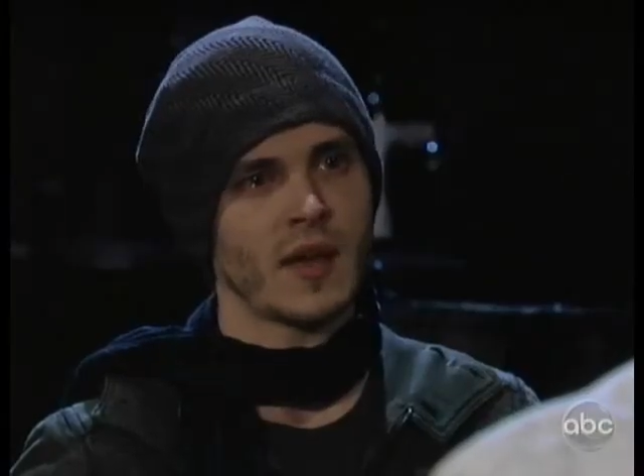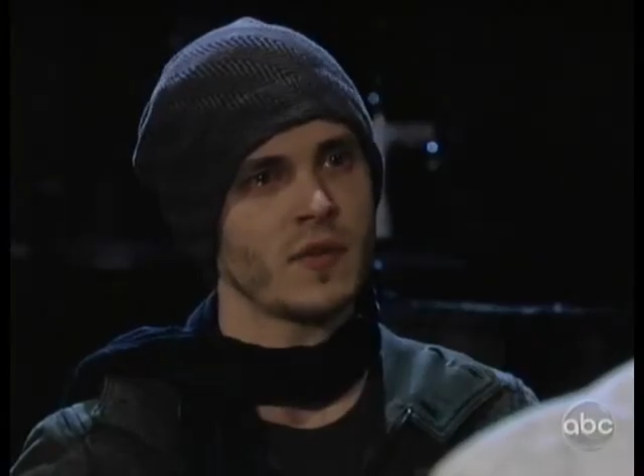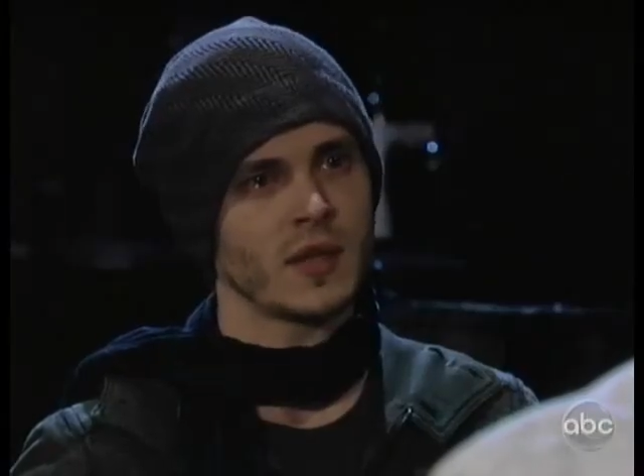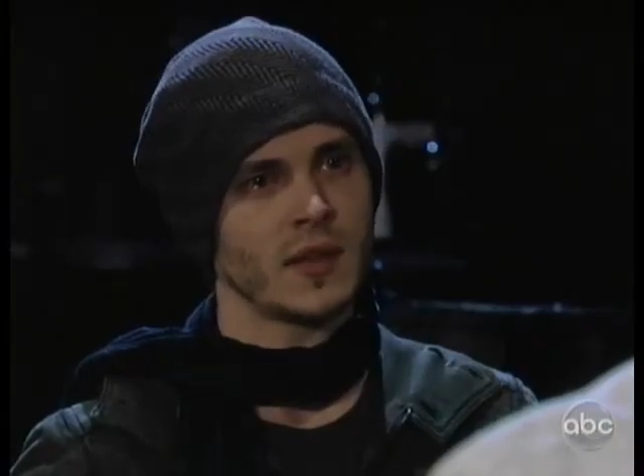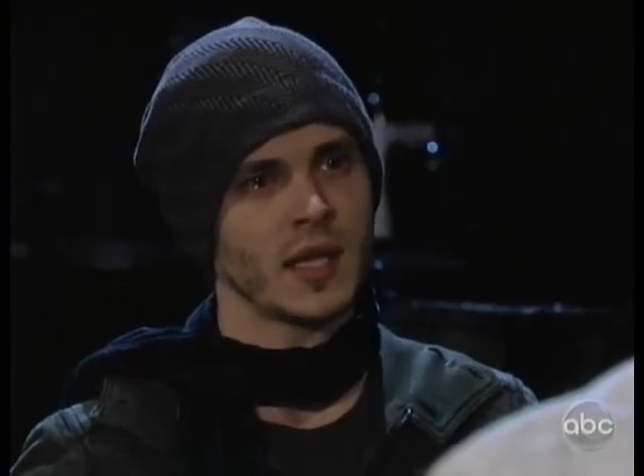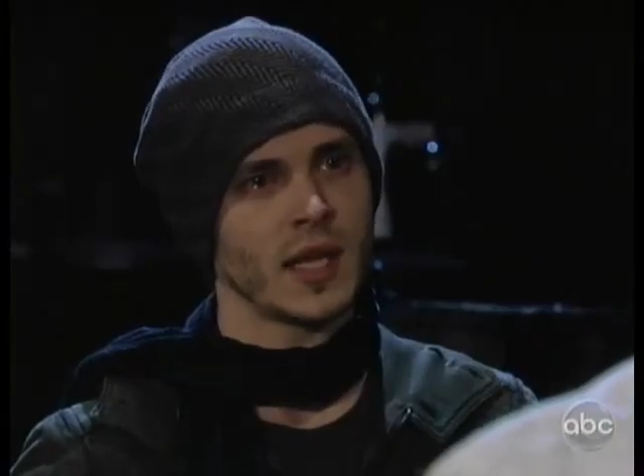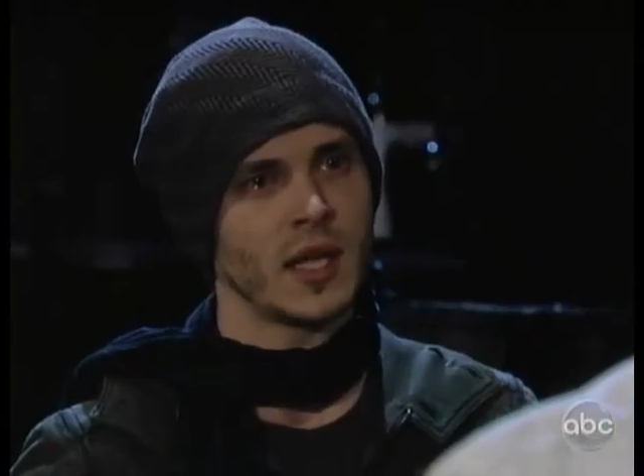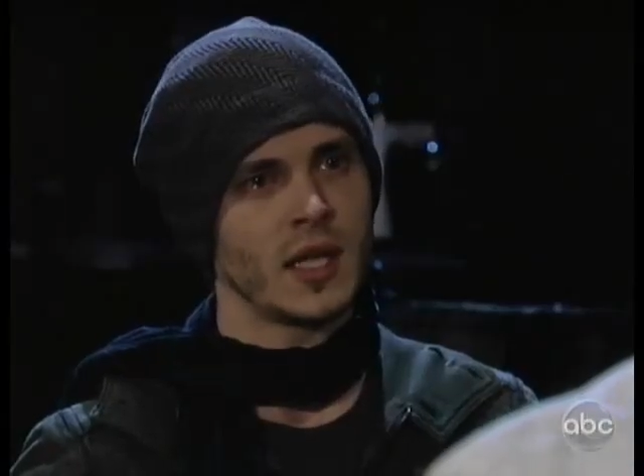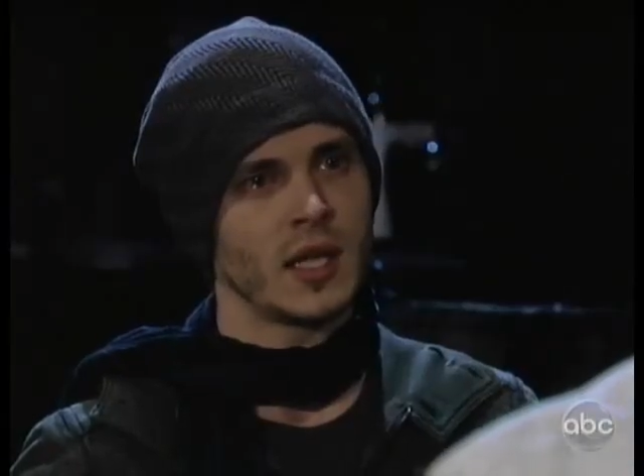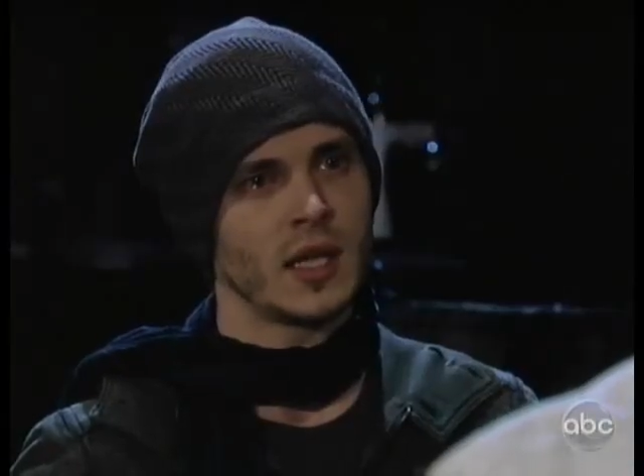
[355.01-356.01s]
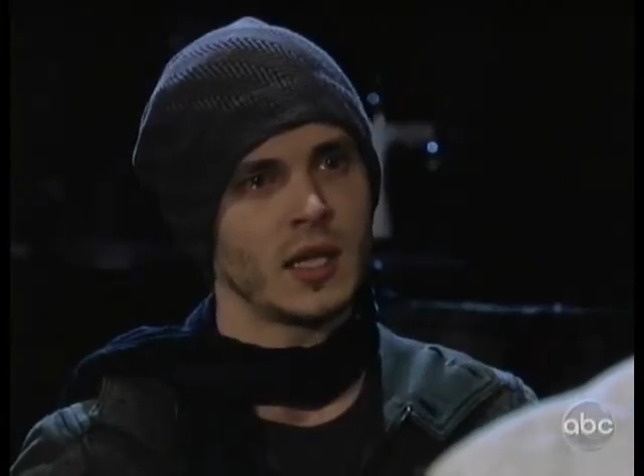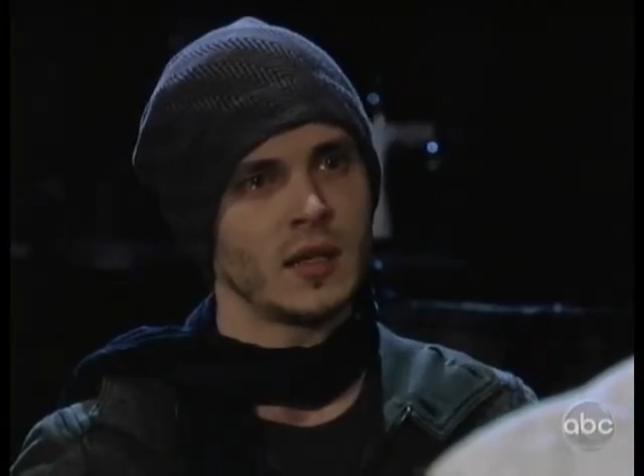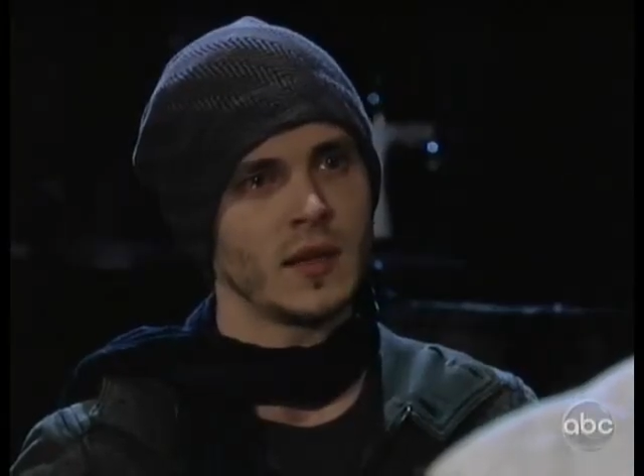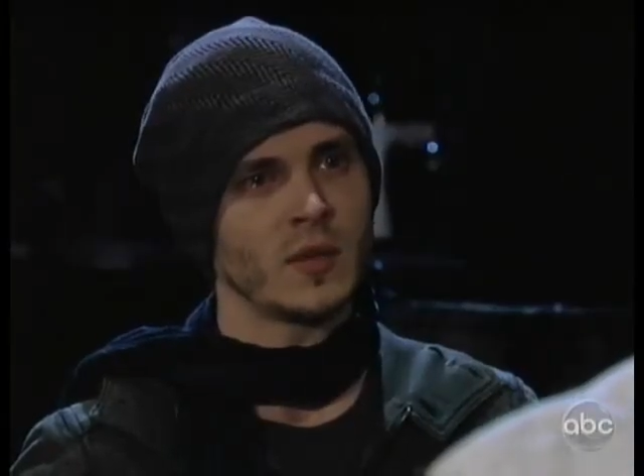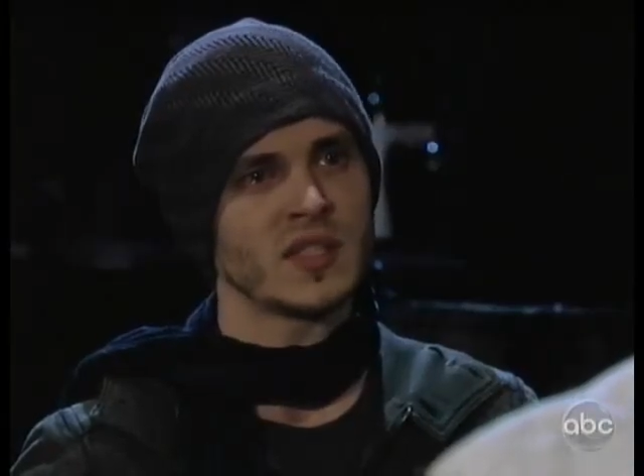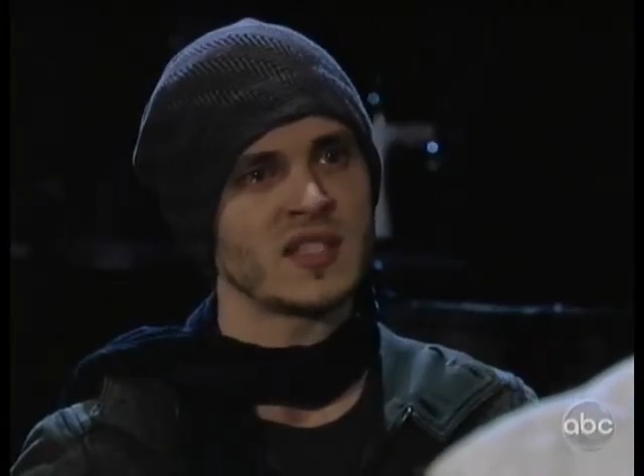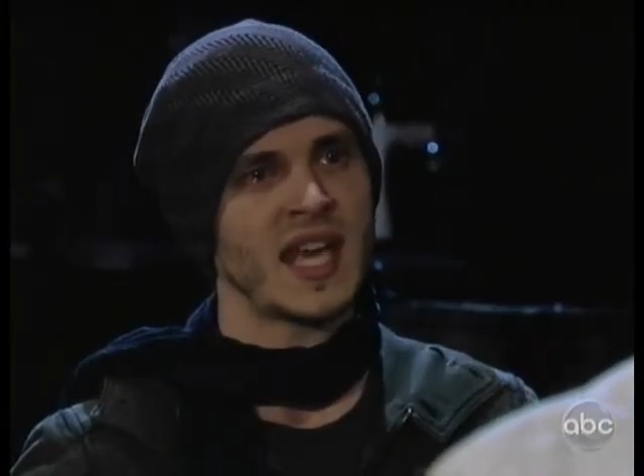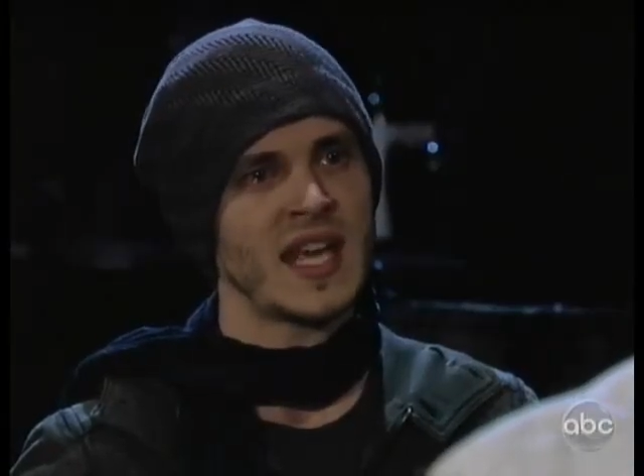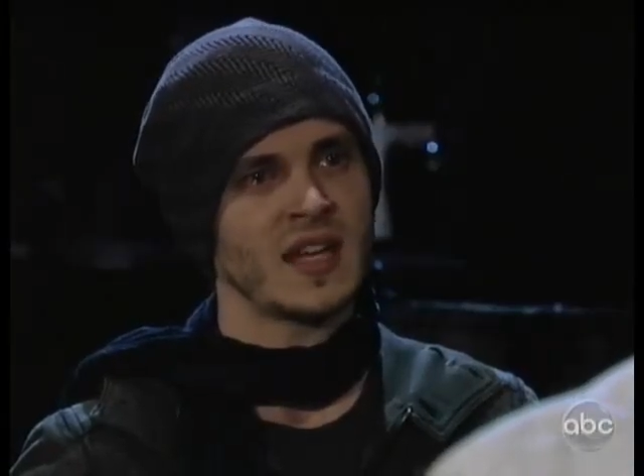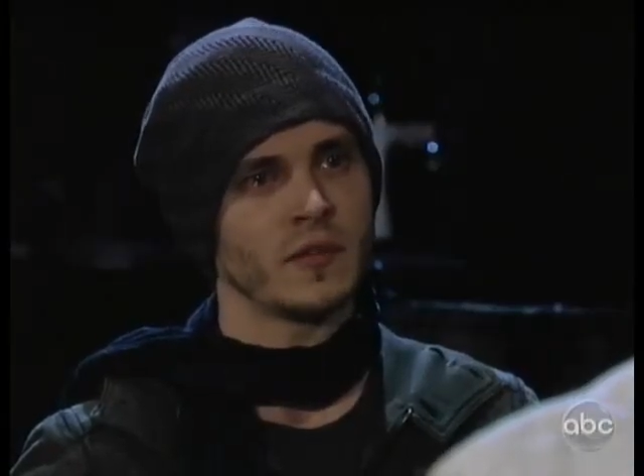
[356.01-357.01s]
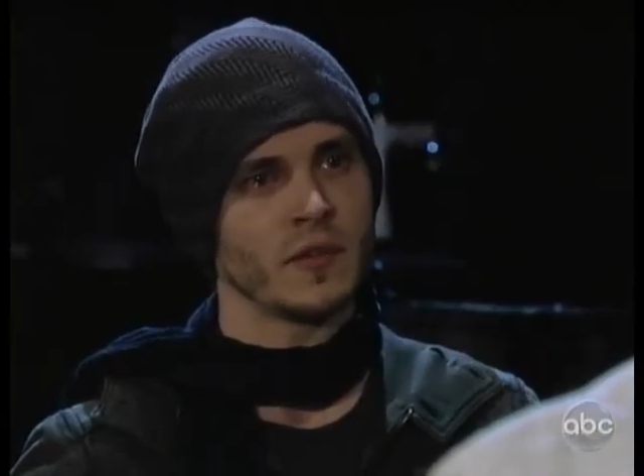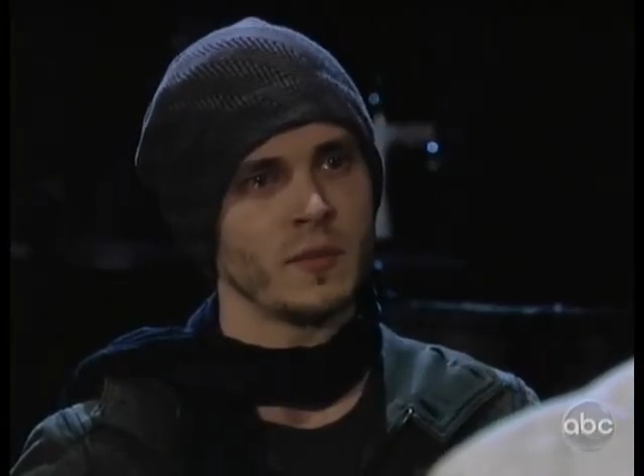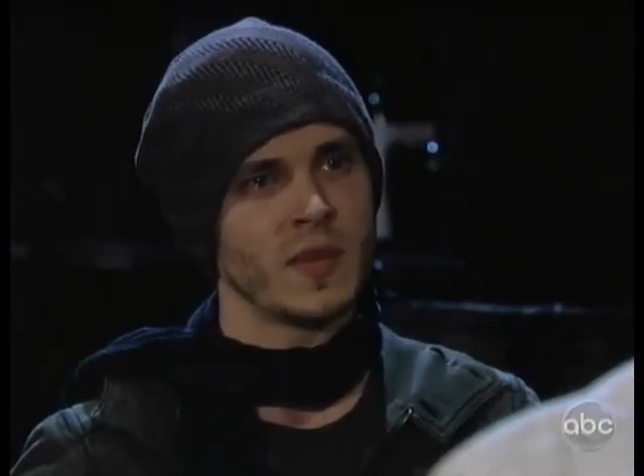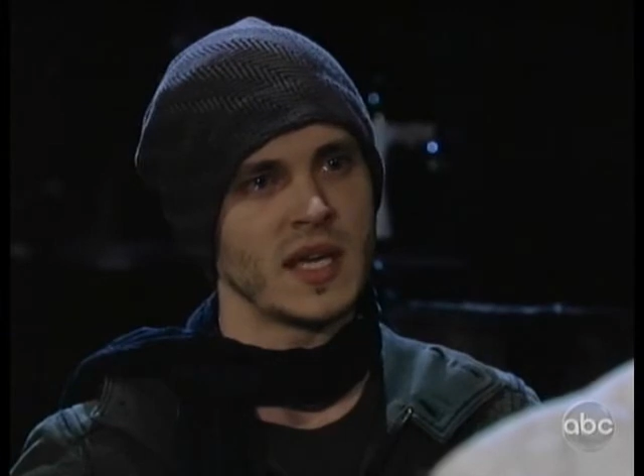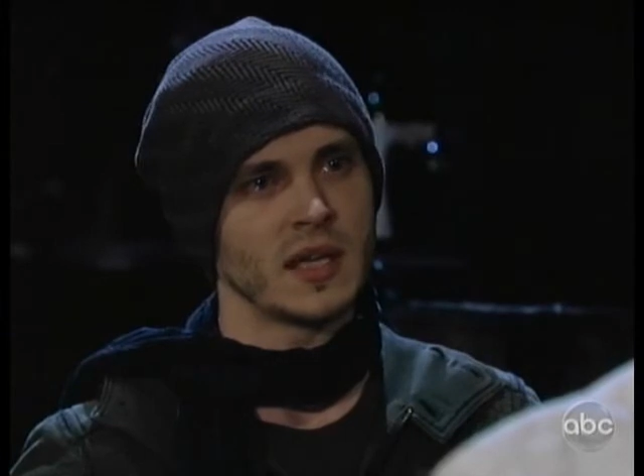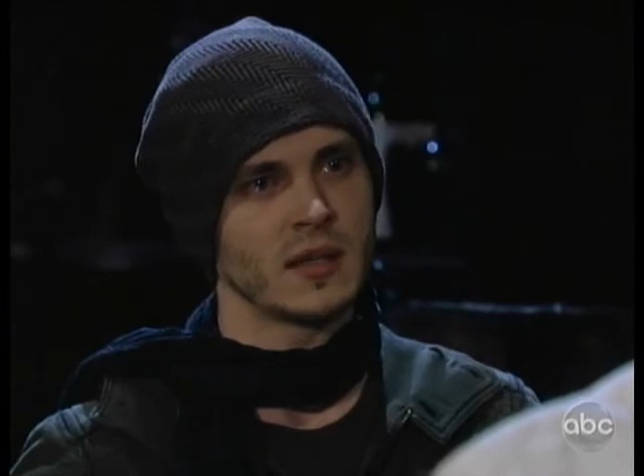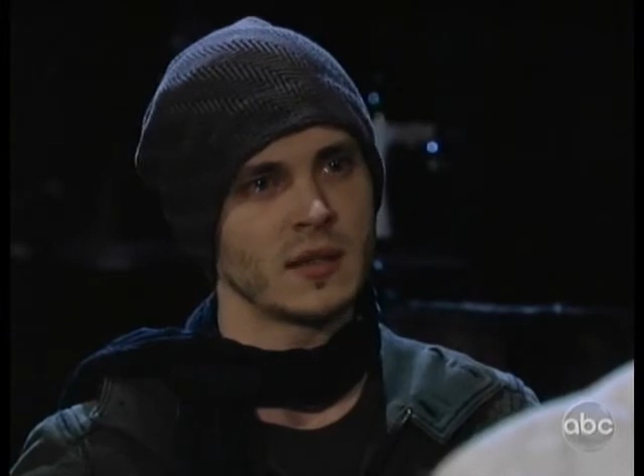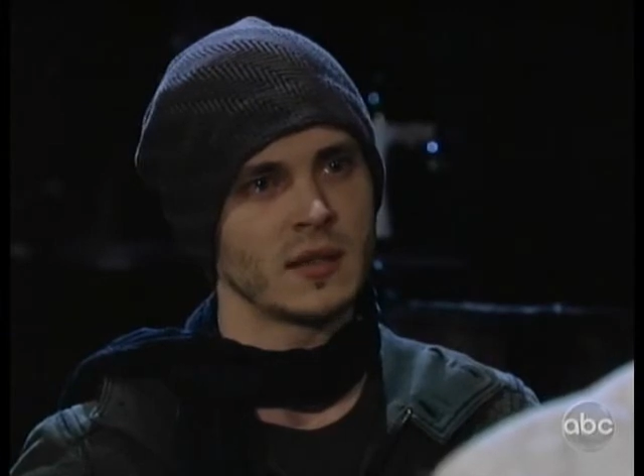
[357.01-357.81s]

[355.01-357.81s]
everything that was taken from me.